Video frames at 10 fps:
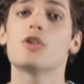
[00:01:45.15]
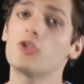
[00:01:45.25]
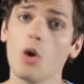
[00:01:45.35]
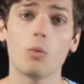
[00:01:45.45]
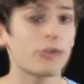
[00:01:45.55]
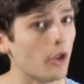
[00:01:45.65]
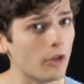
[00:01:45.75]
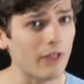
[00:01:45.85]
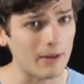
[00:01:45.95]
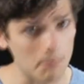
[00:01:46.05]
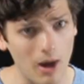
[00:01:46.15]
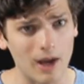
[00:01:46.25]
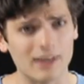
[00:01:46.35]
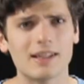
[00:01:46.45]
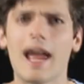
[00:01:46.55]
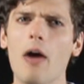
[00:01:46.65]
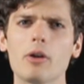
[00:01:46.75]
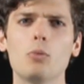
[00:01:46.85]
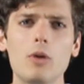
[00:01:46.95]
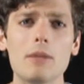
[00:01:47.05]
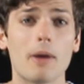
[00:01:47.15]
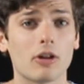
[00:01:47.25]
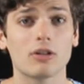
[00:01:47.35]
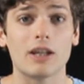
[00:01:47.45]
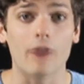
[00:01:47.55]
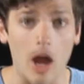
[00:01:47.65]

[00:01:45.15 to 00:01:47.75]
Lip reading: So, with all that in mind, how can we better live